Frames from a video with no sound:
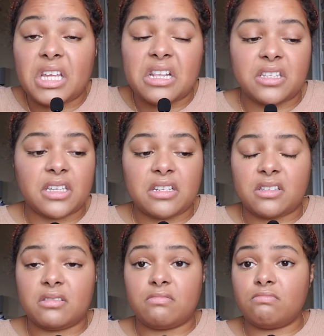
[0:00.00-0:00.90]

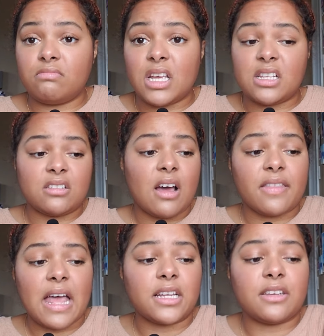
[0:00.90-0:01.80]
it's
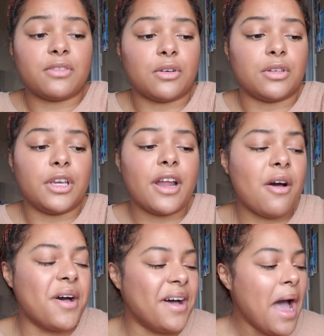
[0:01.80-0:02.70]
not that difficult, you
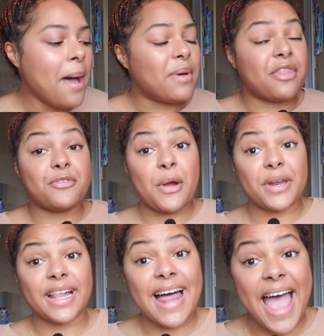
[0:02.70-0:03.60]
know? But
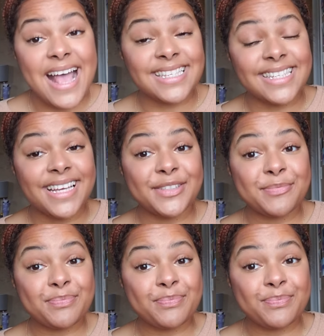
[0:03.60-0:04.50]
Throne of Glass,
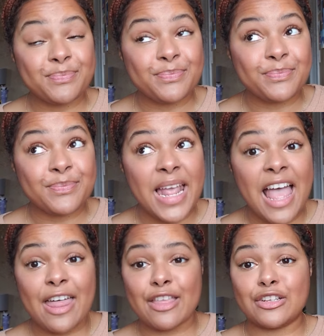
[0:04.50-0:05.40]

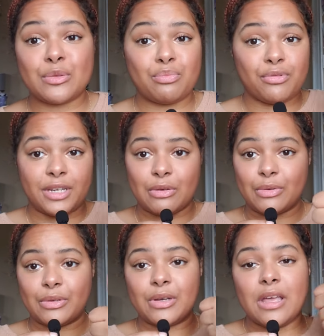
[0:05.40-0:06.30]
there's a
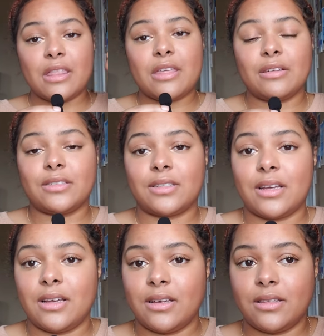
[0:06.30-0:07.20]
prequel, there's
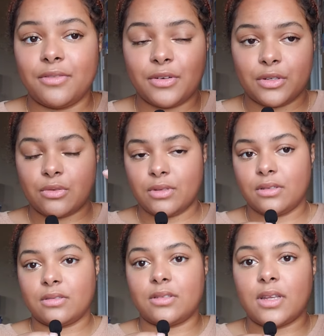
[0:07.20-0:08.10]
the first one,
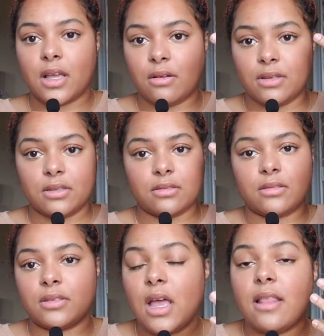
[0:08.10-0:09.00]
there's the second one,
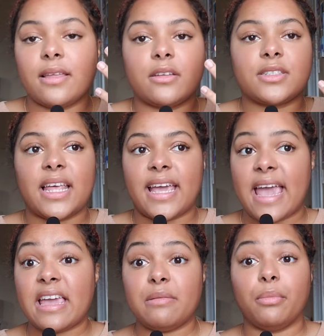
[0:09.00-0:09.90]
there's
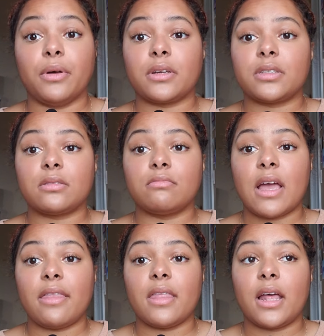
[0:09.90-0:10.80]
8 books,
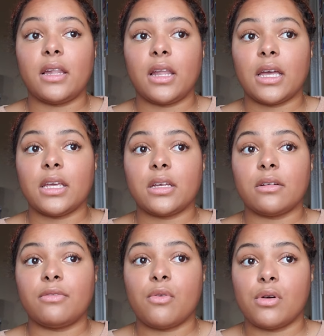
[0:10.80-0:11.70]
and then, like,
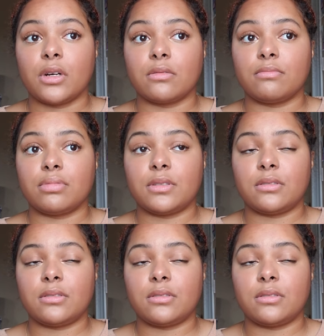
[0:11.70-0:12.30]
for